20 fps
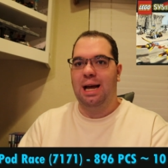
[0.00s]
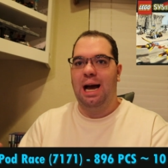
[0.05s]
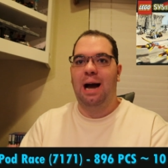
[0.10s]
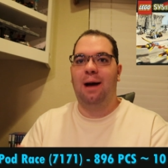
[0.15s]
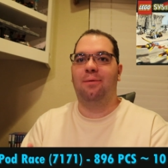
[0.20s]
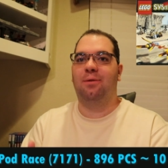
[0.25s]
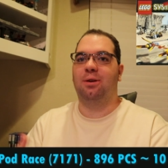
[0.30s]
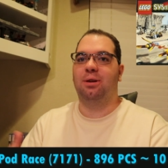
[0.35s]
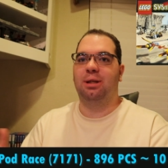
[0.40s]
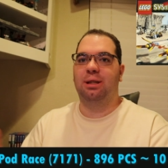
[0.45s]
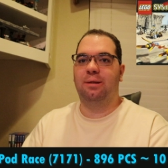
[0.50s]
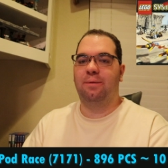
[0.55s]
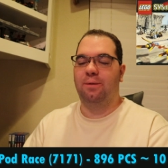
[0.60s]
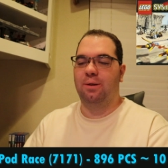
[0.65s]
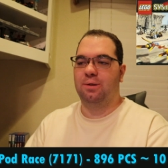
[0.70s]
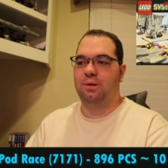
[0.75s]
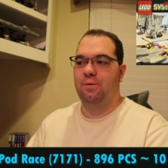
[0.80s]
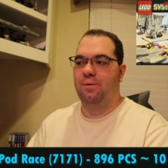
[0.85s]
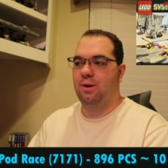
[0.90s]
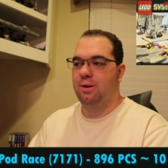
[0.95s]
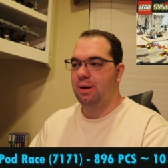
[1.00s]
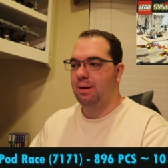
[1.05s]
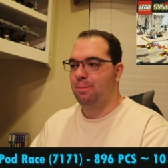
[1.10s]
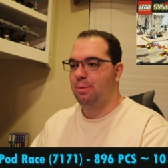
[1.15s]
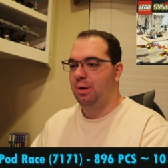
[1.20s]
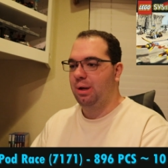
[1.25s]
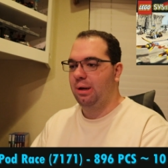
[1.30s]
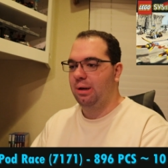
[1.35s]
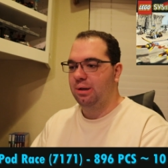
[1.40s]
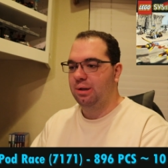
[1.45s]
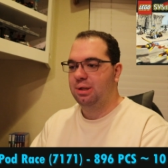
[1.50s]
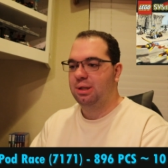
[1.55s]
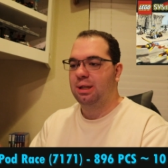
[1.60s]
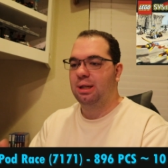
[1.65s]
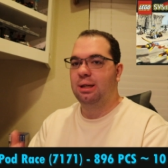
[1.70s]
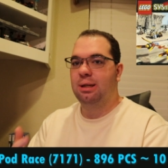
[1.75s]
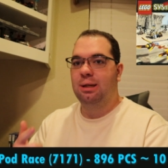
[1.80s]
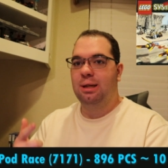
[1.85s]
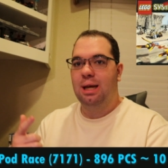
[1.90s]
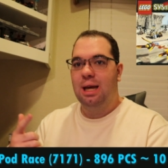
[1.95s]
after these first few couple years,
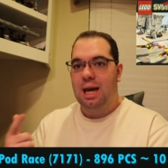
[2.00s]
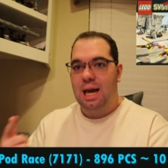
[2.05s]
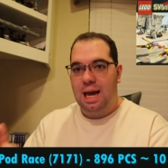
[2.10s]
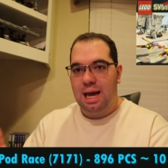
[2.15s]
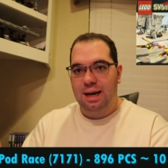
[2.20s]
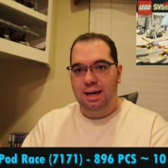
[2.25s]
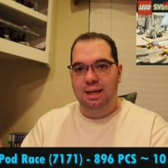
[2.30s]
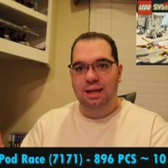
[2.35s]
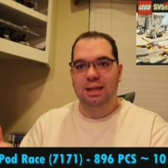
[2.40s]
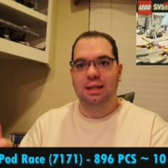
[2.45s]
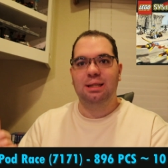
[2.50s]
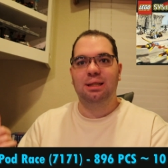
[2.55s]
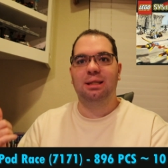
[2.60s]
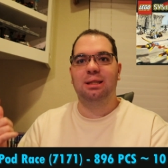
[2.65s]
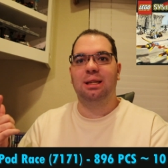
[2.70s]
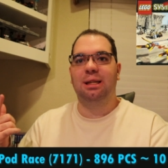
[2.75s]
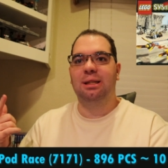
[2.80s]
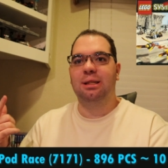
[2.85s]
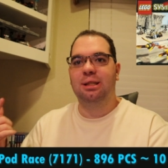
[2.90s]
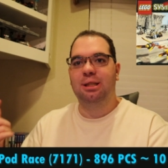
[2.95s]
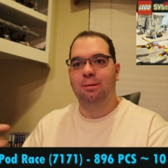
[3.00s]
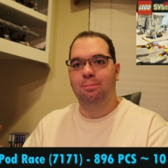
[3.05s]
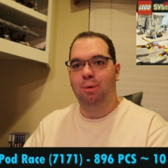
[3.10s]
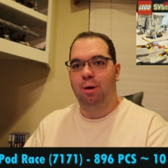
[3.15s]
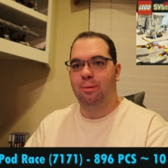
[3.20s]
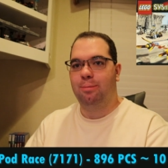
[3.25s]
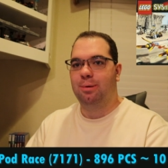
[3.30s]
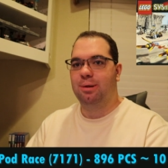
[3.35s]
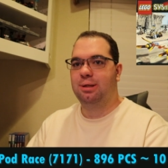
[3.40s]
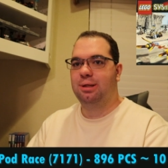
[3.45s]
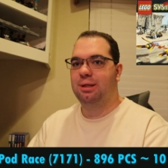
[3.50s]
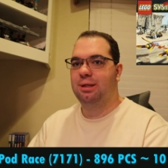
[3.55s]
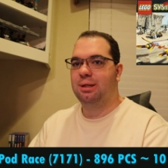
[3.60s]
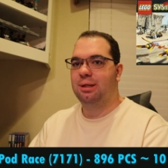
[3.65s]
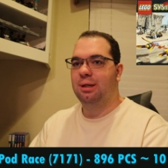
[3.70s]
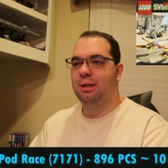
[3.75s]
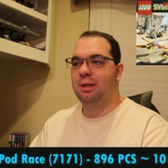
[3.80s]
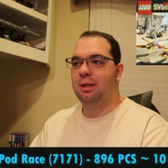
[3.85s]
Anakin's and Sebulba's.